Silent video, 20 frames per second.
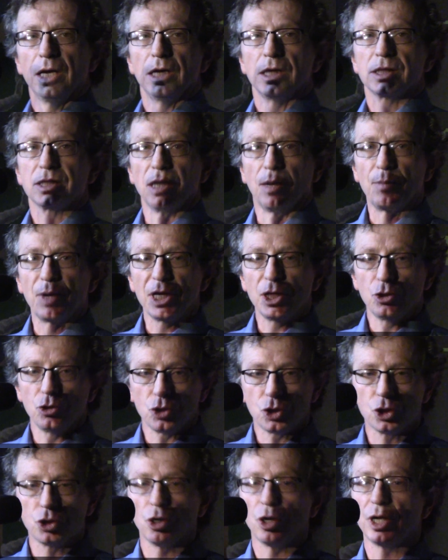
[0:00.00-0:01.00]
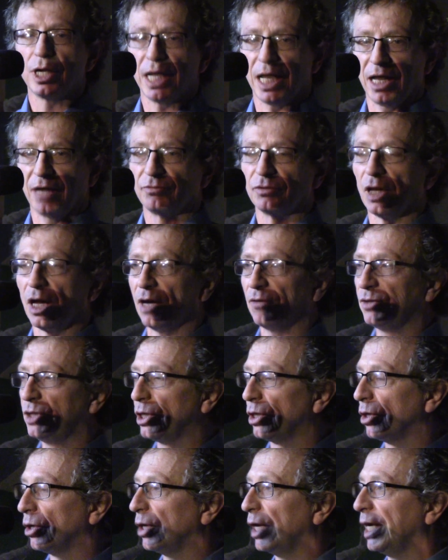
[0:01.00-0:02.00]
Somebody who should have loved
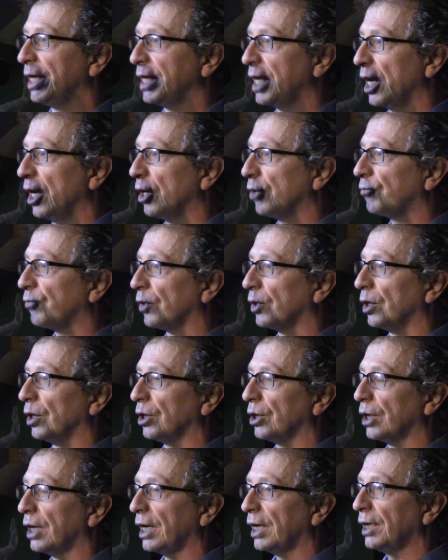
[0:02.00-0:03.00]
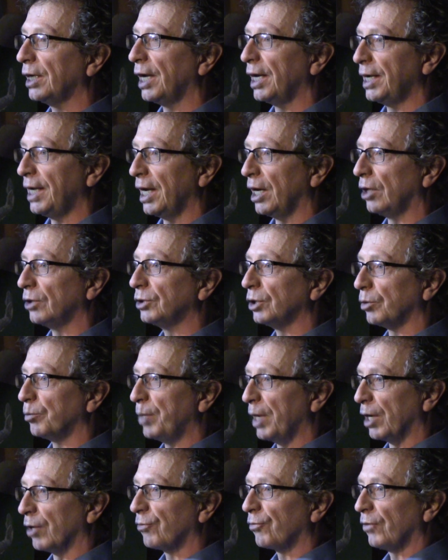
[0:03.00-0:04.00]
her and cared for her had held her
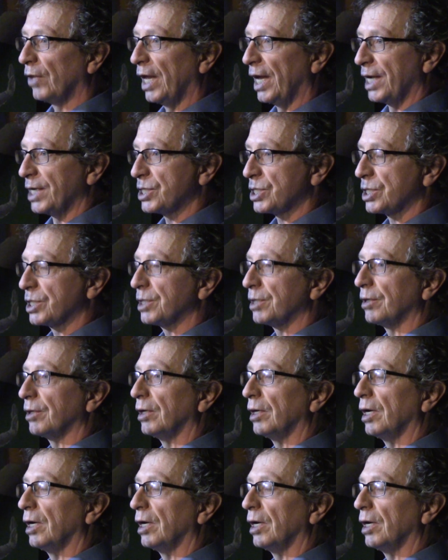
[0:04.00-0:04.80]
bare flesh